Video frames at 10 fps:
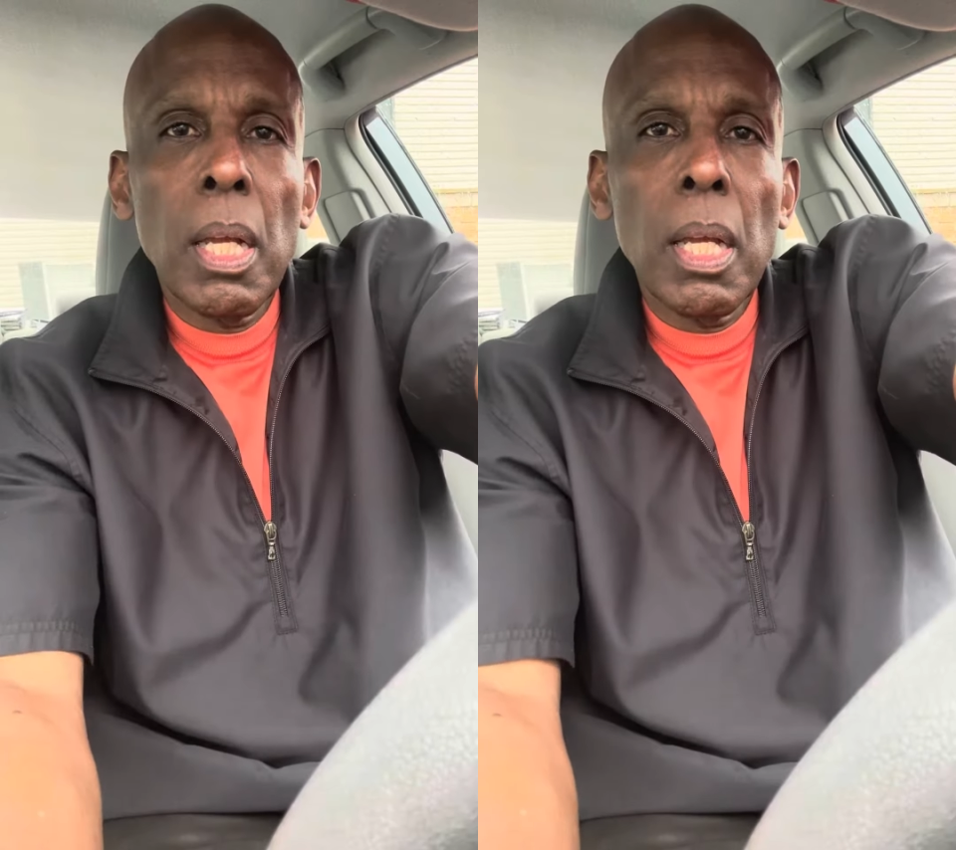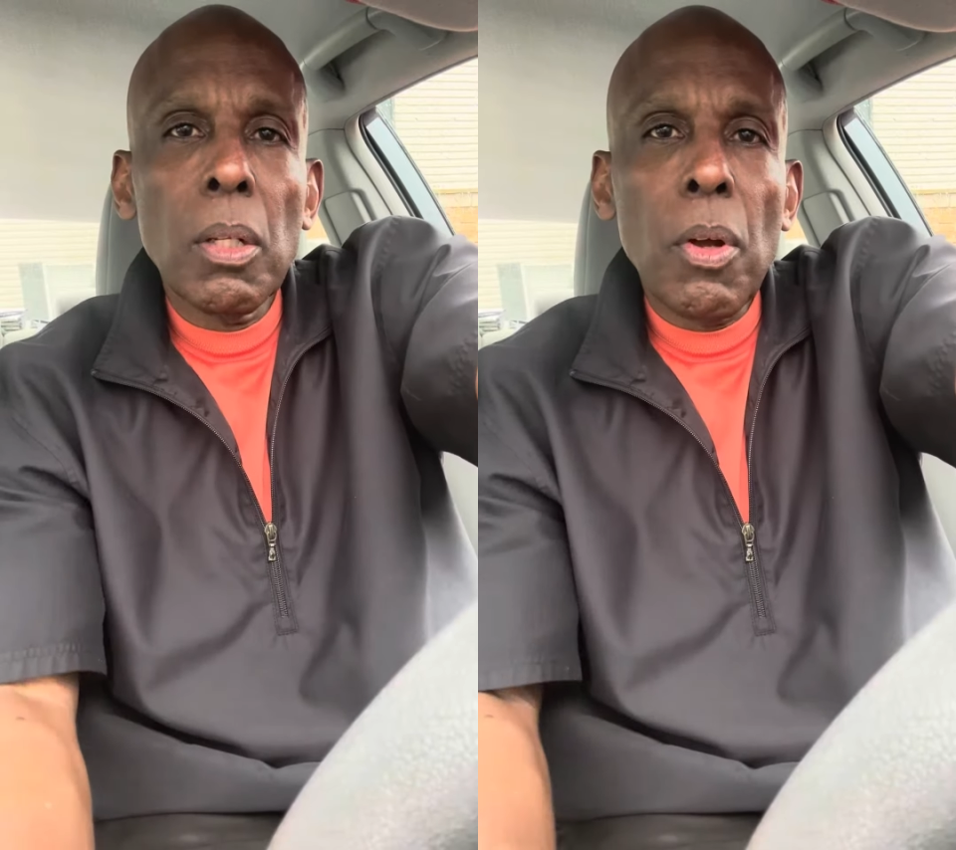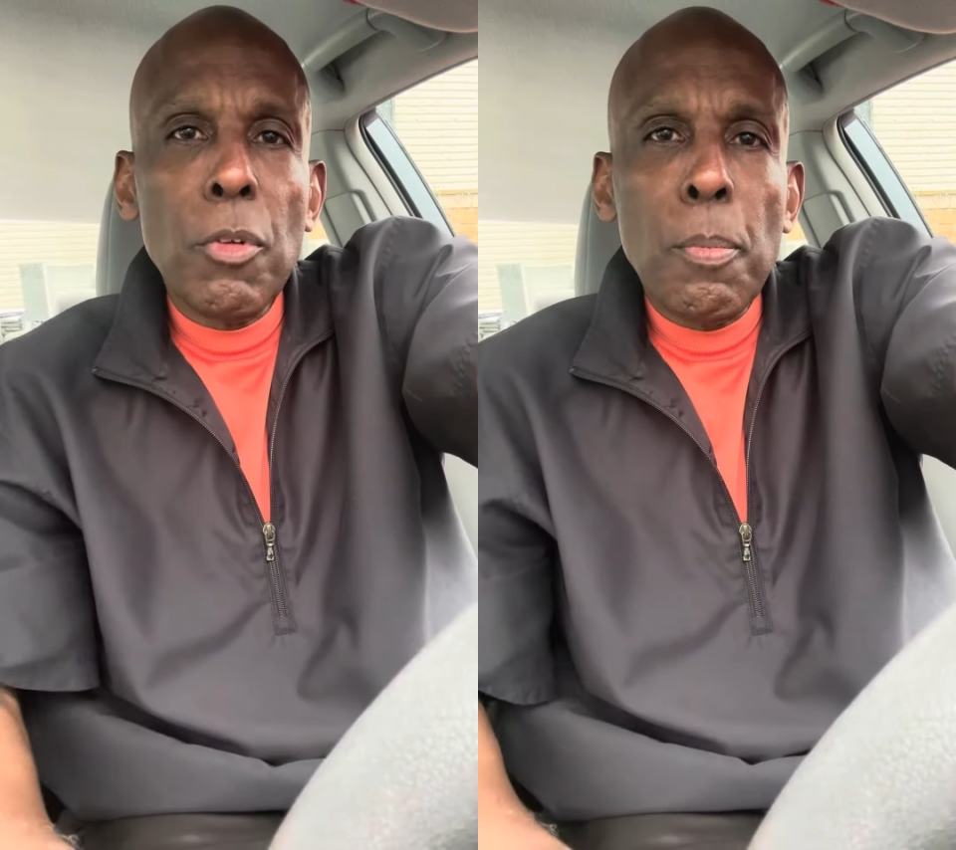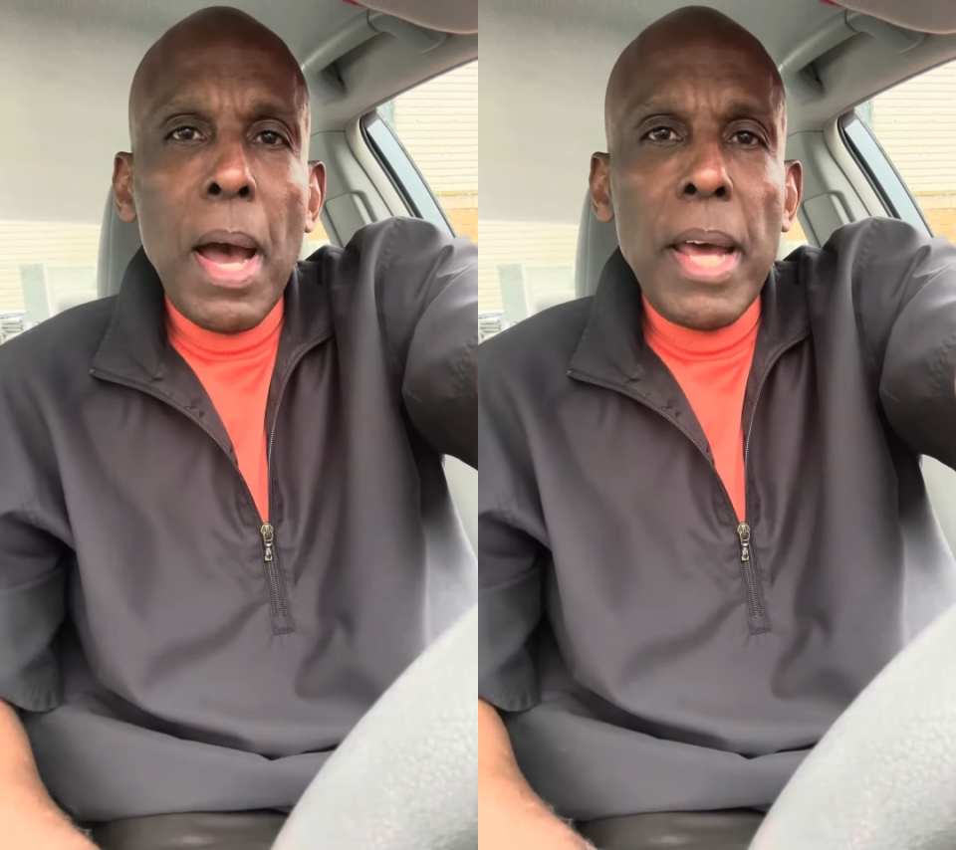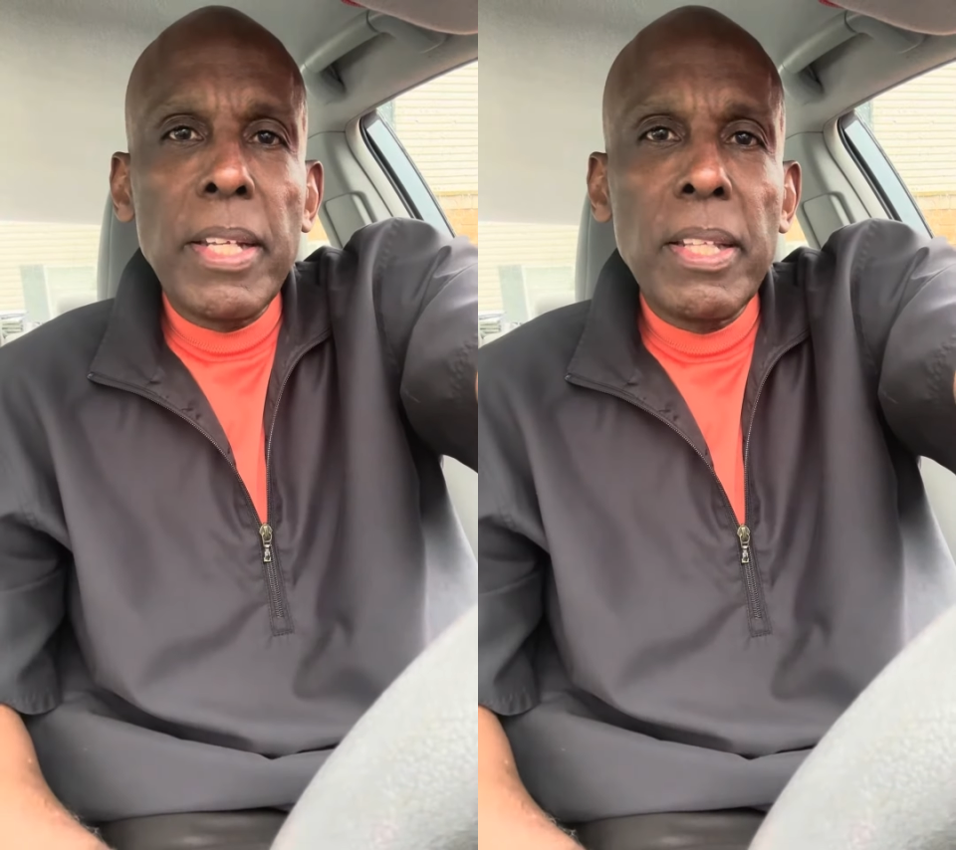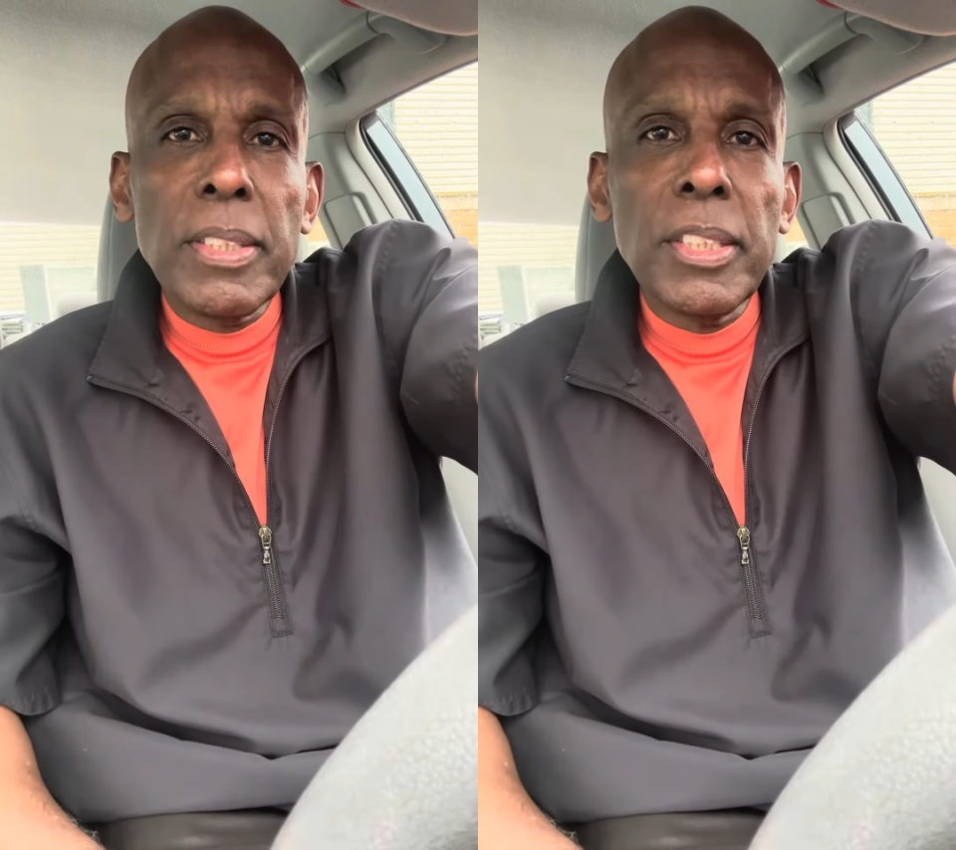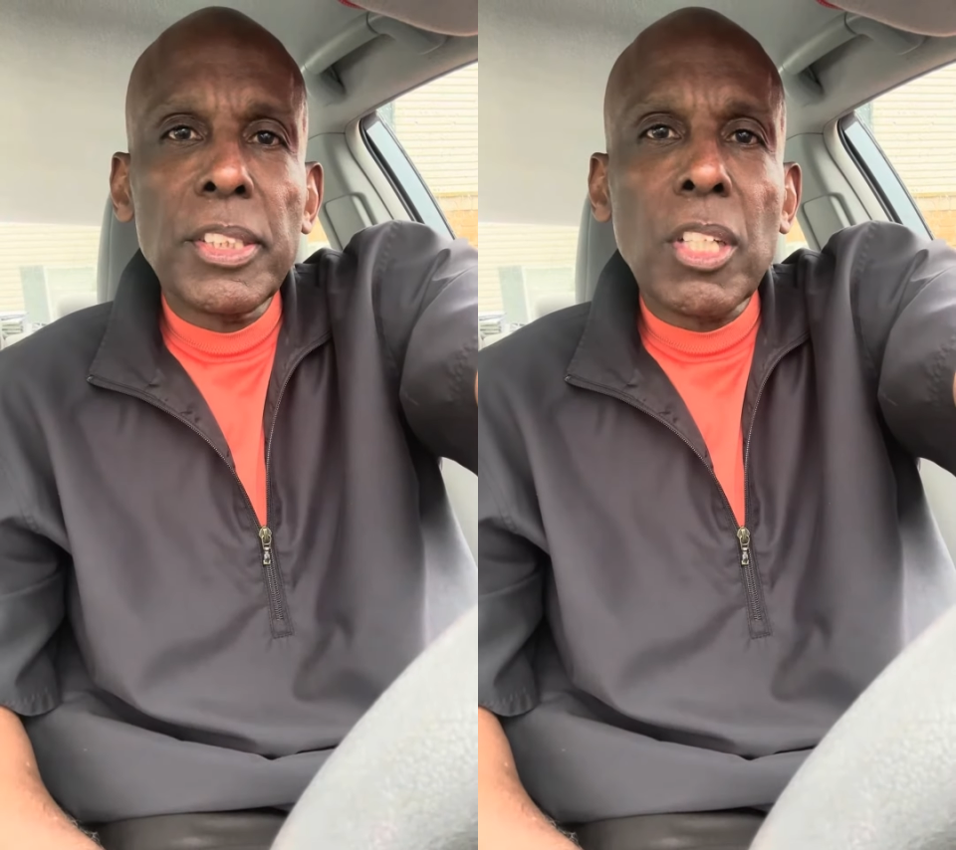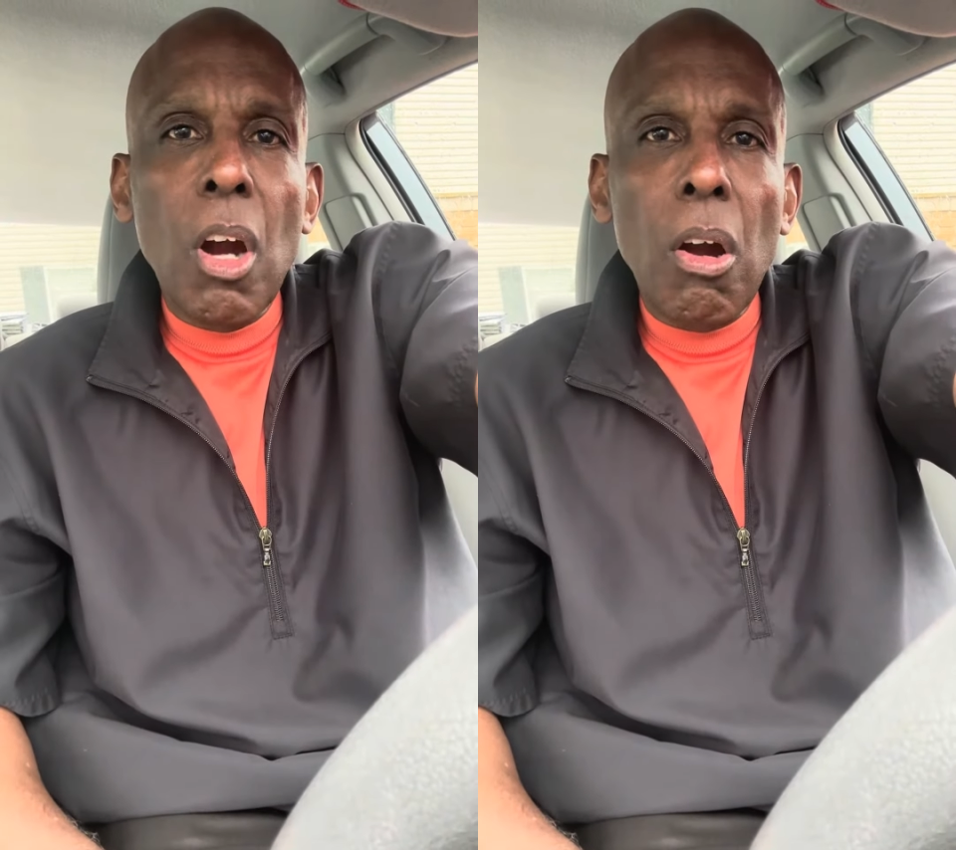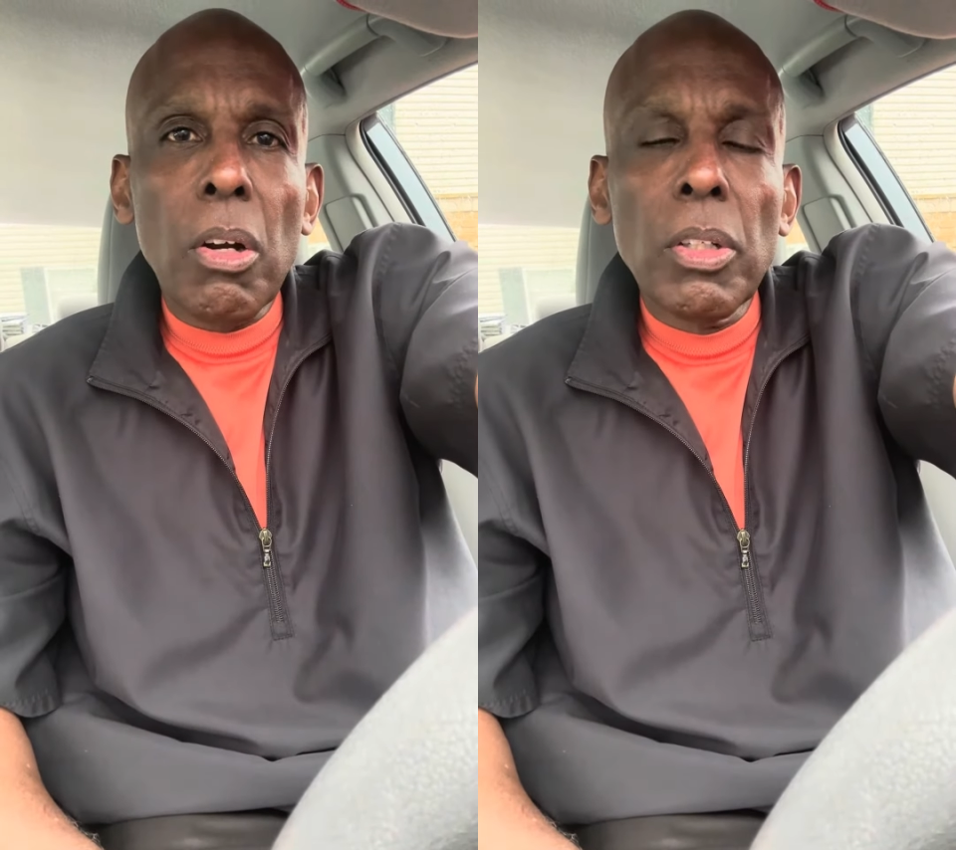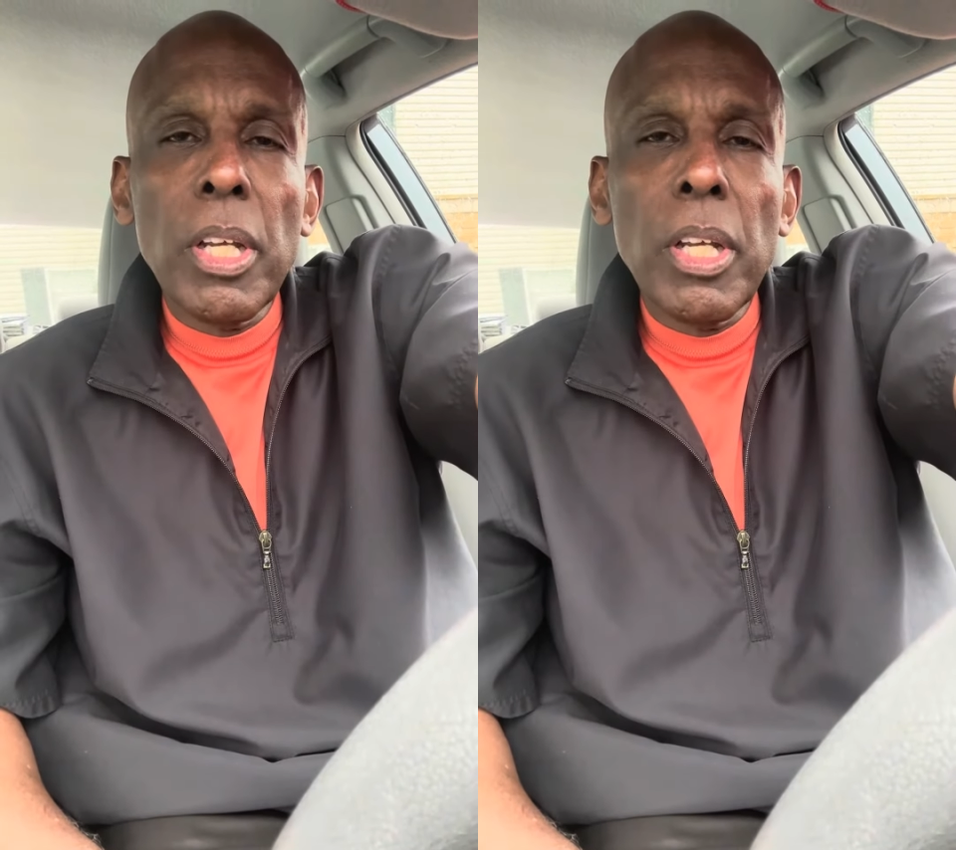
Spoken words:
Hello, everybody. This is Carl